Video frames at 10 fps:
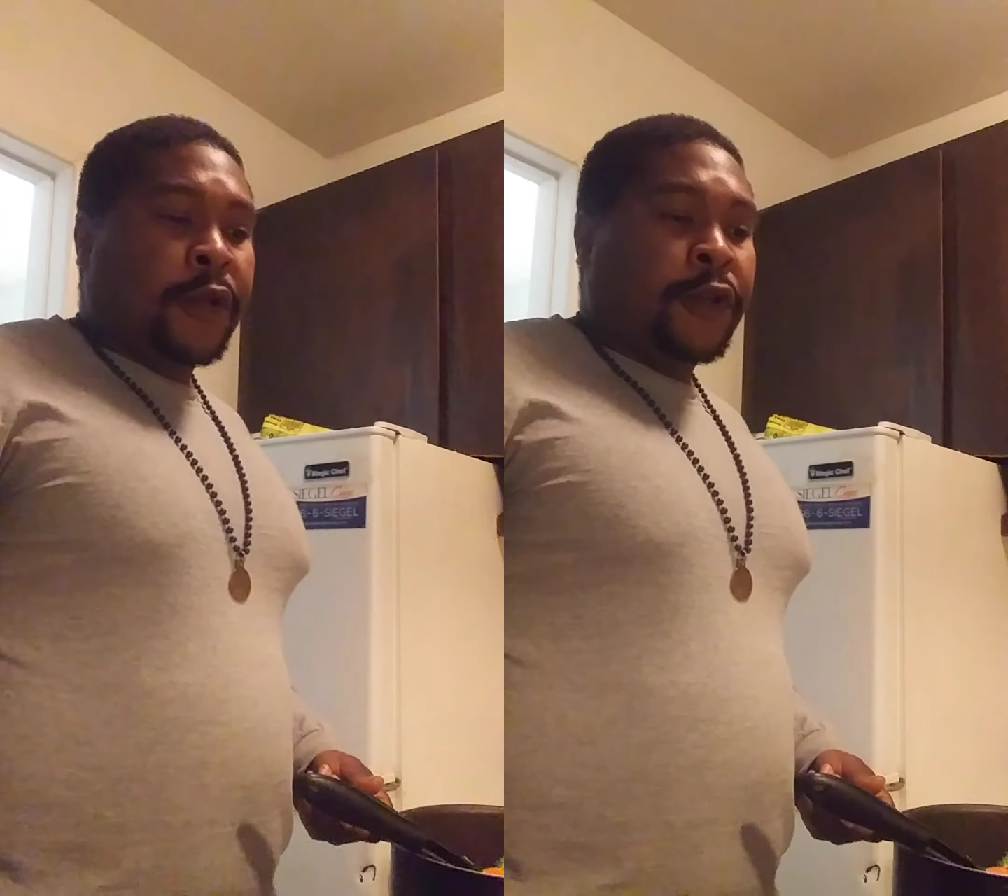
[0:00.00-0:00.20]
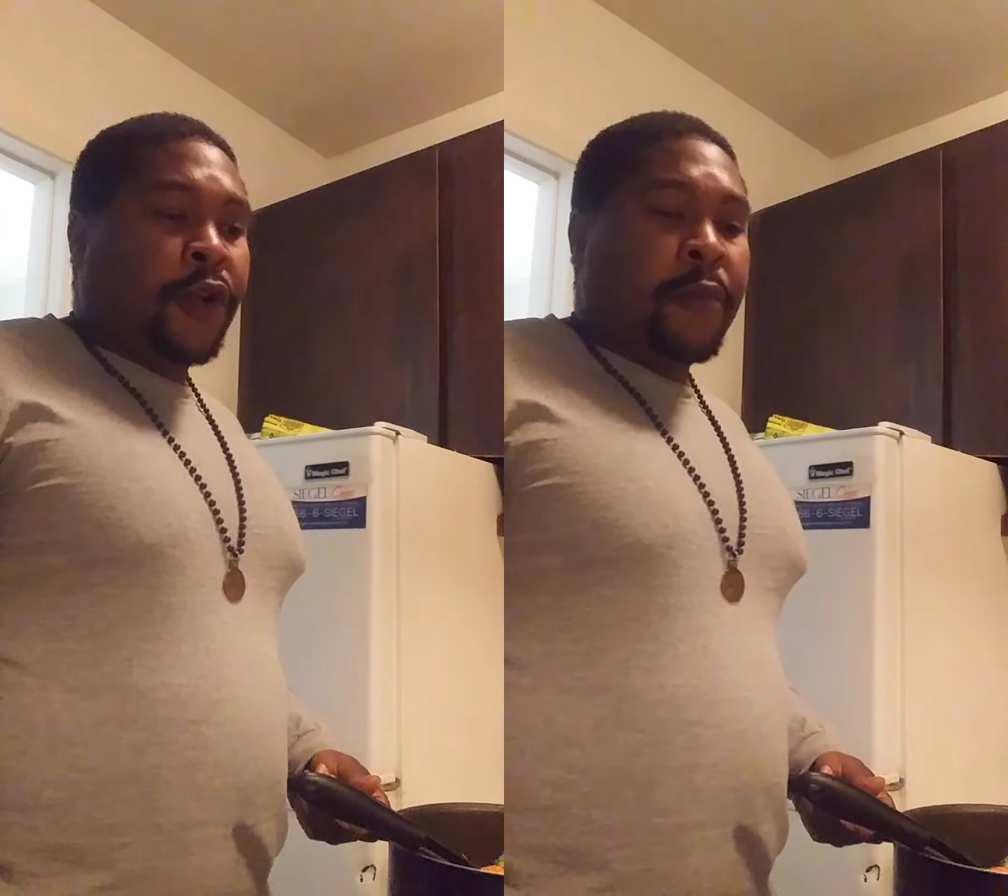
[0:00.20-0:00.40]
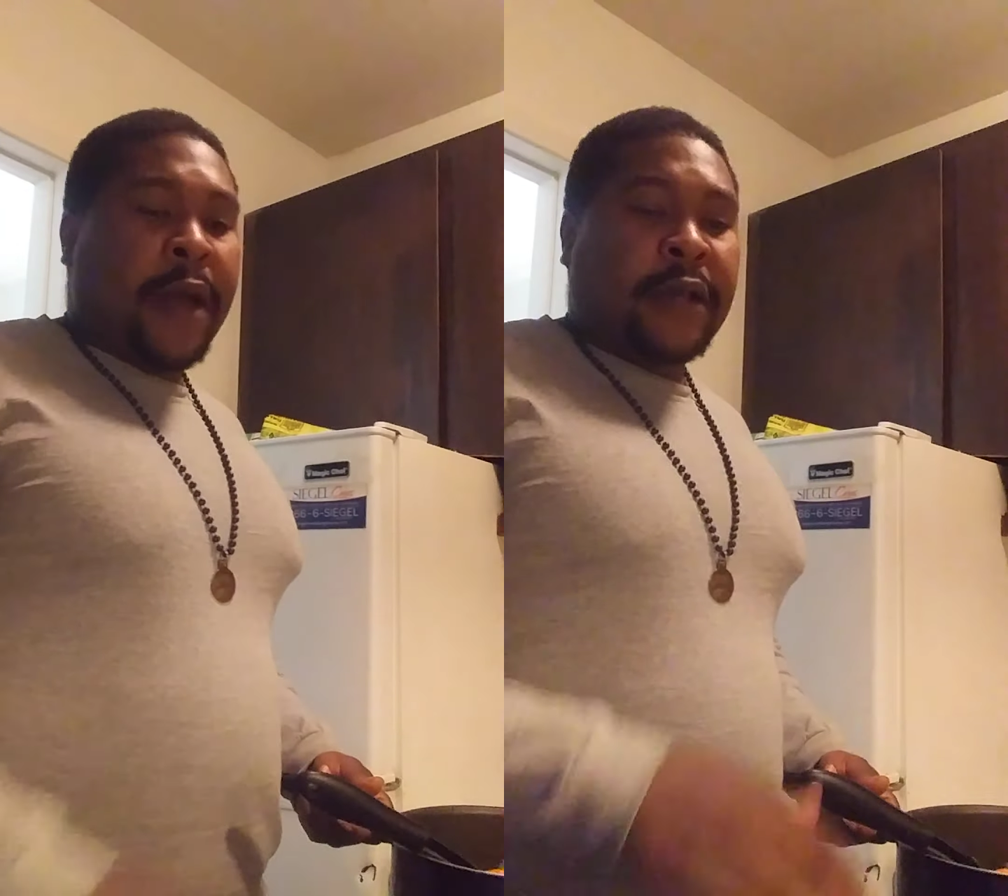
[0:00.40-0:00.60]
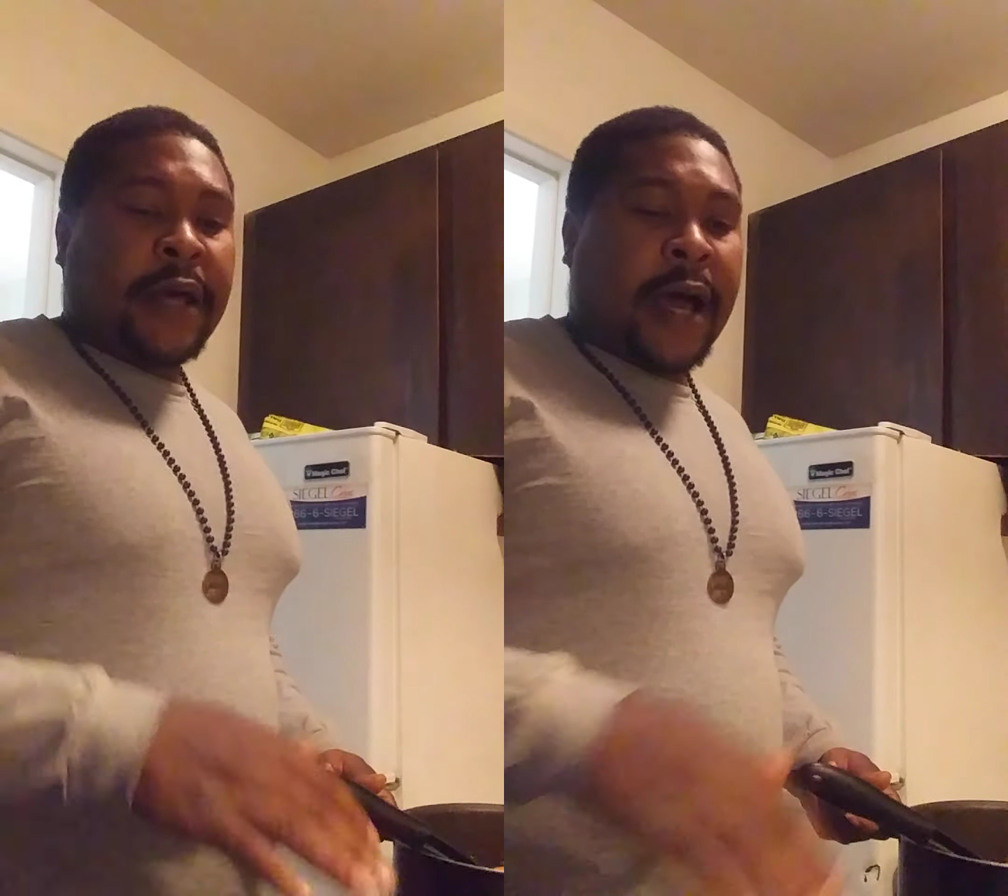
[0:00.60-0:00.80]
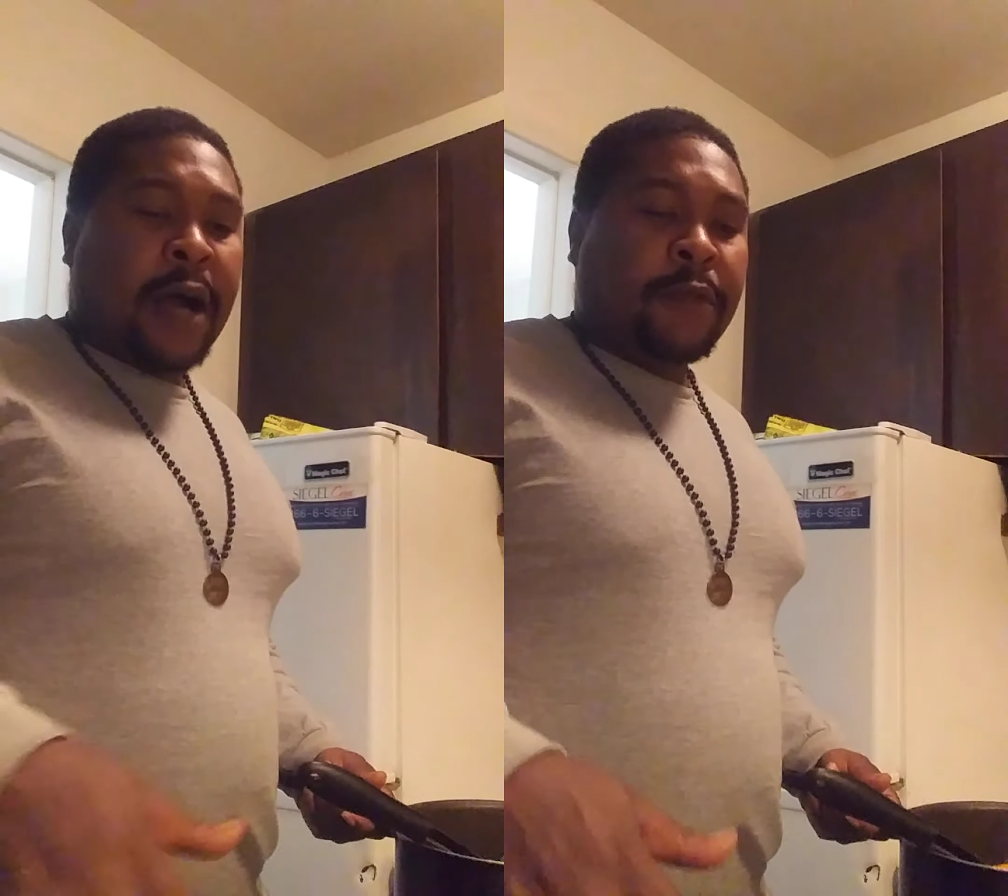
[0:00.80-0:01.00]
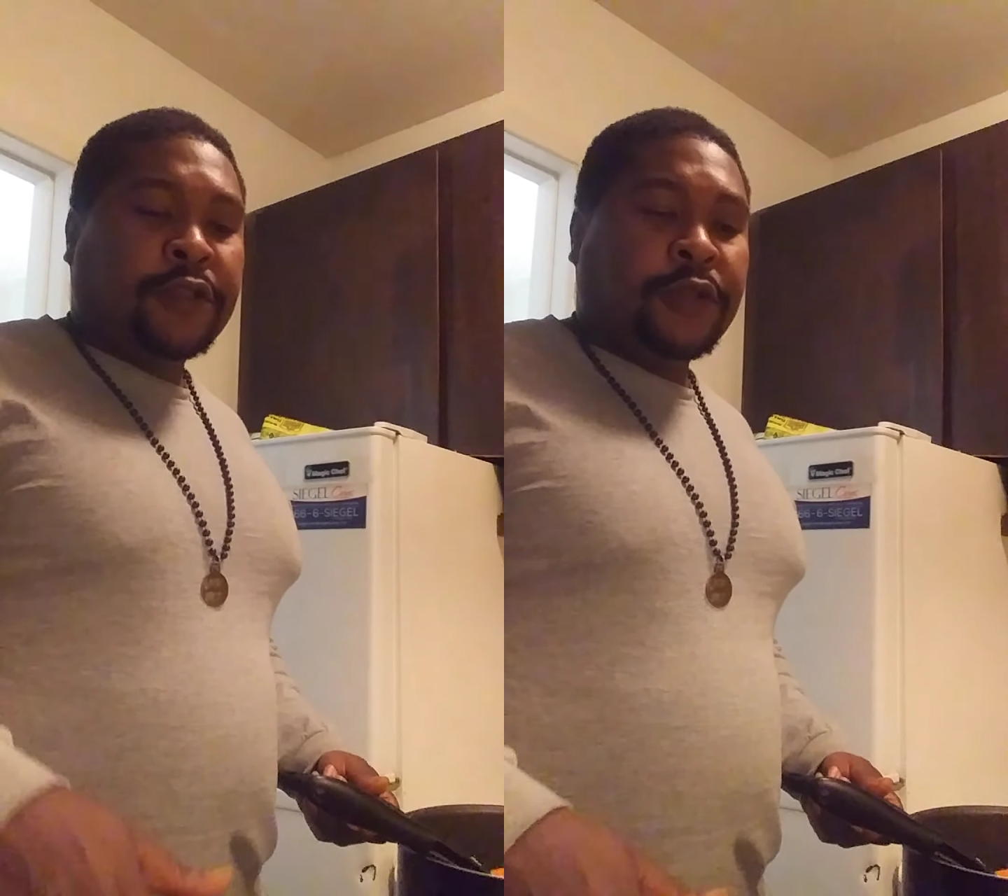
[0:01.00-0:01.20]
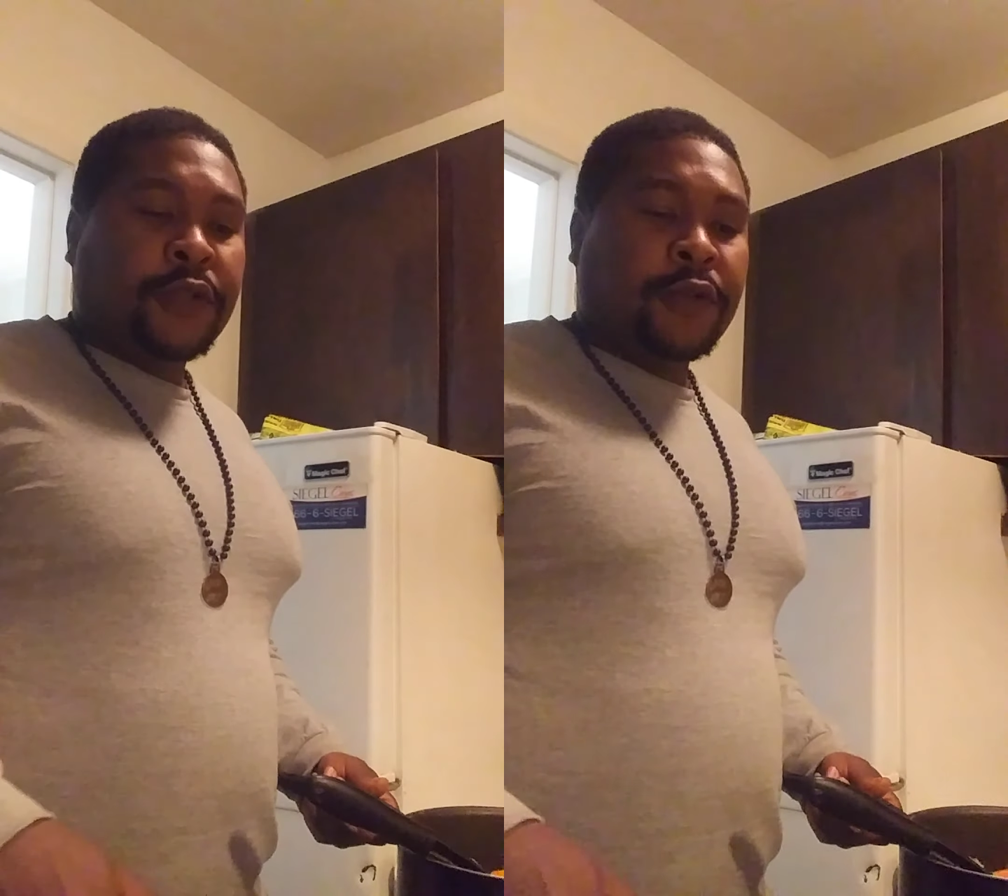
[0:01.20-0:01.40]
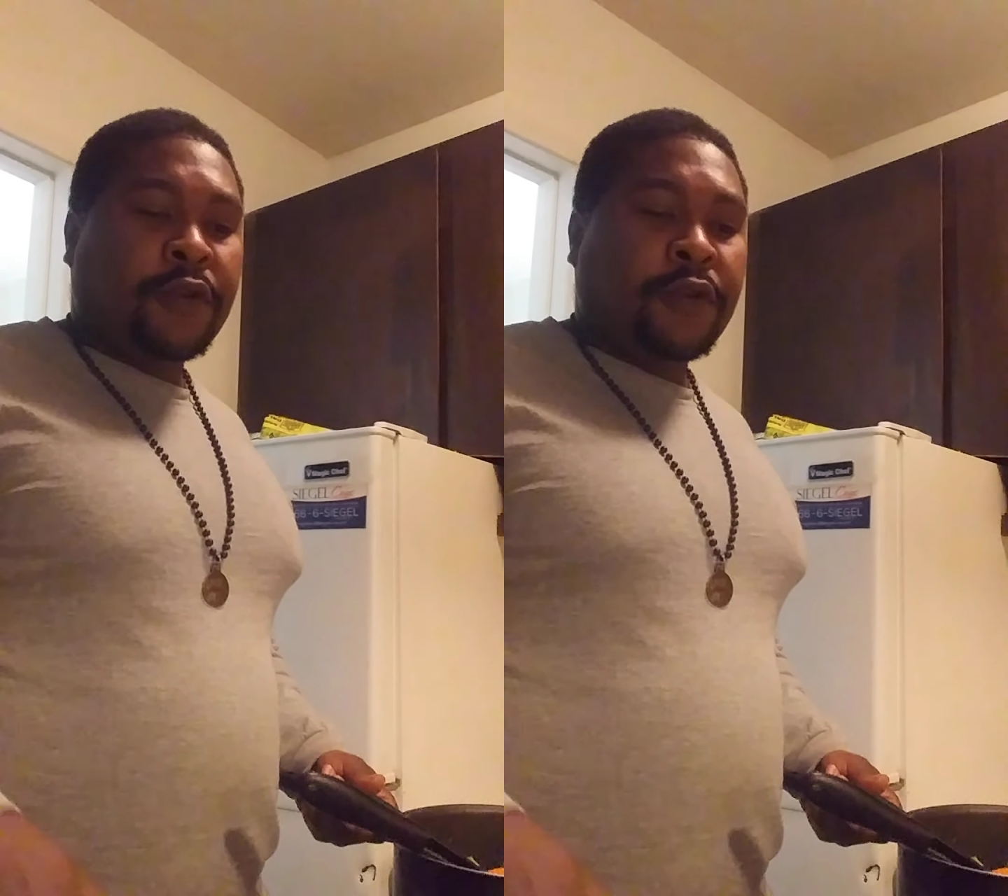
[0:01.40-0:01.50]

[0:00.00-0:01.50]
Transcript: no matter how much you do,